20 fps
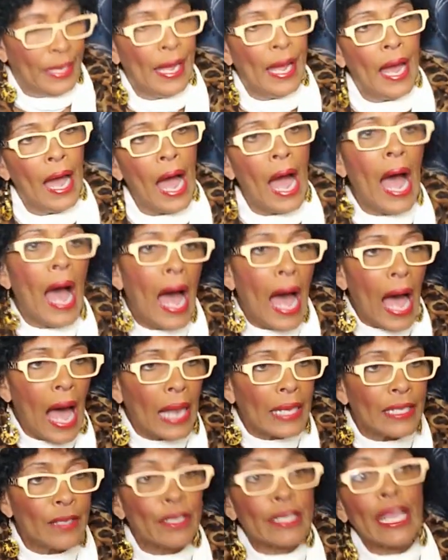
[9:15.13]

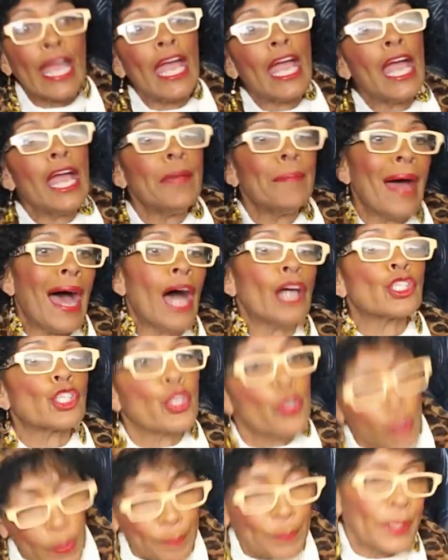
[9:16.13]
Holly came out
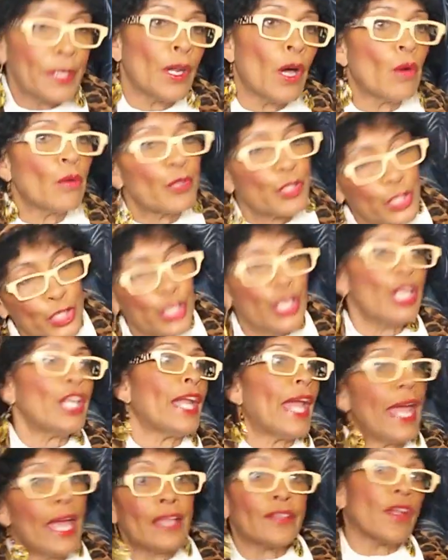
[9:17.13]
tripping on shit,
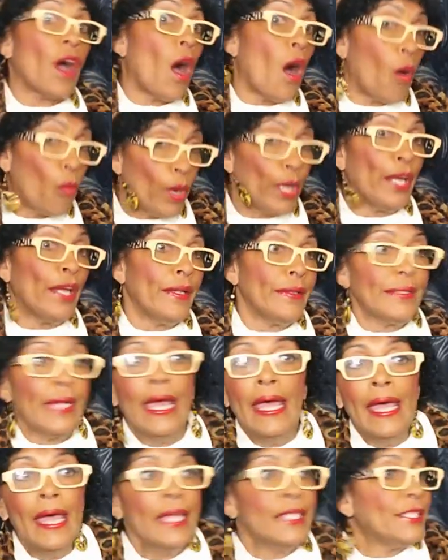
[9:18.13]
as always.
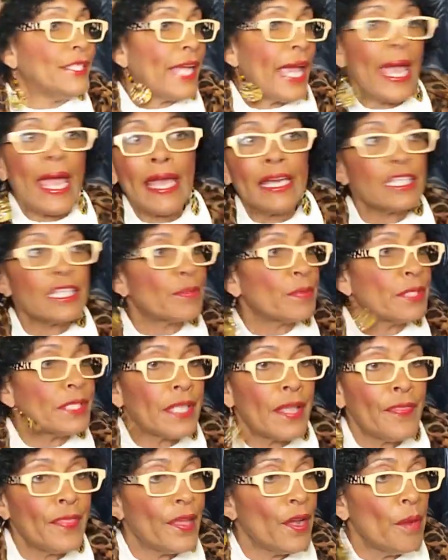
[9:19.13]
Janice was in
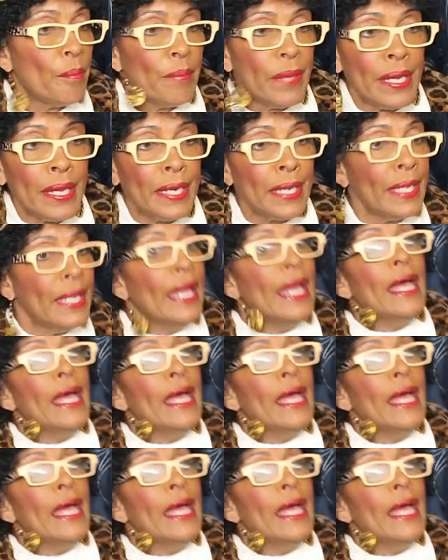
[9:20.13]
there a minute.